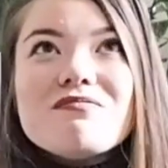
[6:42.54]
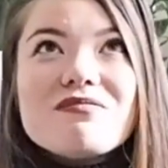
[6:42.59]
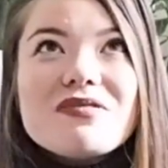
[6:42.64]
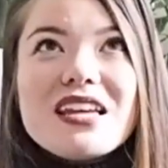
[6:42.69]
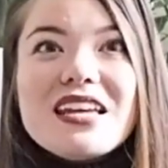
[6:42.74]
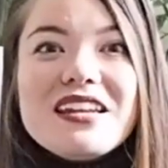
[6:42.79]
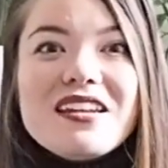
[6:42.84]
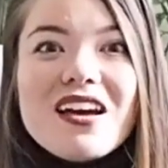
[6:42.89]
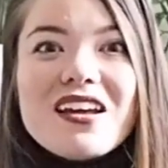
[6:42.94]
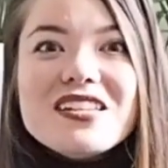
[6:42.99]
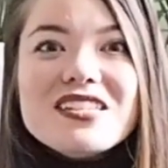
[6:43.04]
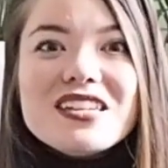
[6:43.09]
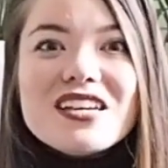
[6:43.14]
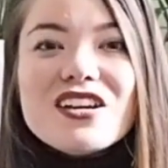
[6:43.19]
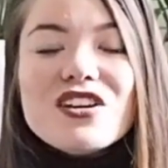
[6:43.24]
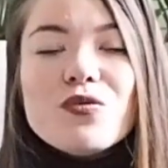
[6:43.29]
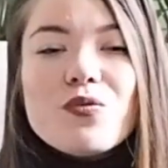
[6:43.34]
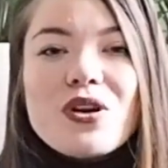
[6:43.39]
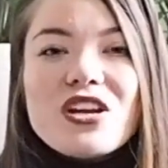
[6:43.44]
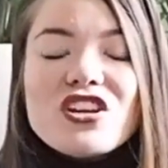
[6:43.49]
in
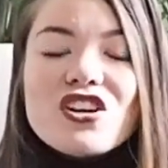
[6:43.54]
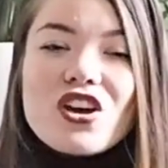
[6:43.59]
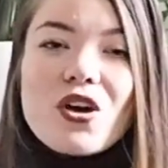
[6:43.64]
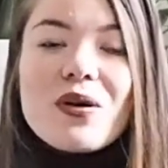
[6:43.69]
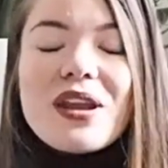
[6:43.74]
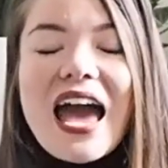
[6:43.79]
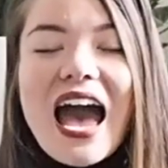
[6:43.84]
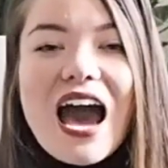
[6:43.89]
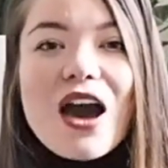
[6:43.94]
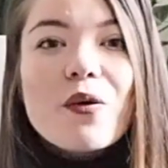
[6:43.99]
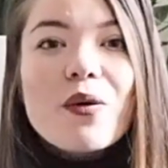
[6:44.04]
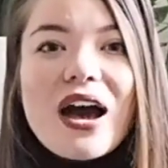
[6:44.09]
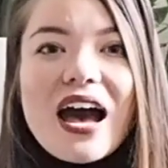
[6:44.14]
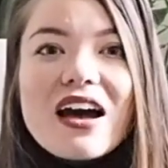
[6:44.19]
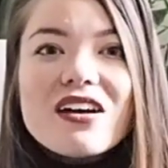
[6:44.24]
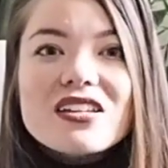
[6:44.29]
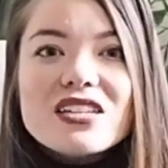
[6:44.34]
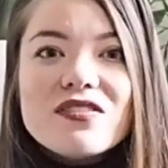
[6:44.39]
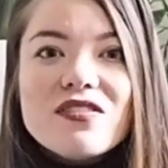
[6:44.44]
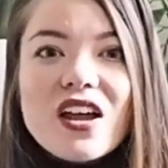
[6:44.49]
London when you can go an hour
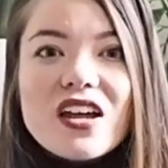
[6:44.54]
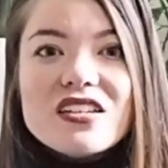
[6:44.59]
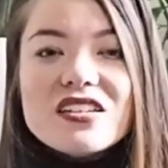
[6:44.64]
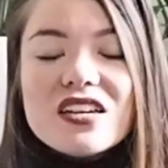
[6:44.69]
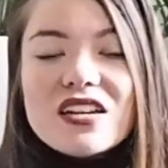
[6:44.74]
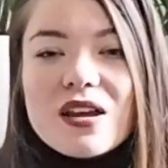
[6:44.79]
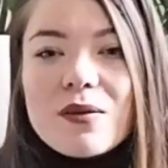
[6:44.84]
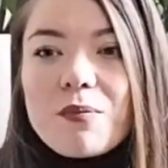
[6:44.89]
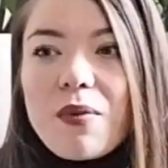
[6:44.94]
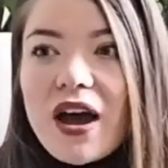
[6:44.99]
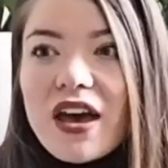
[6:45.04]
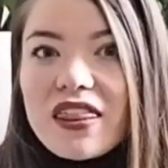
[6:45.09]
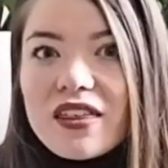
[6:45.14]
out of London and buy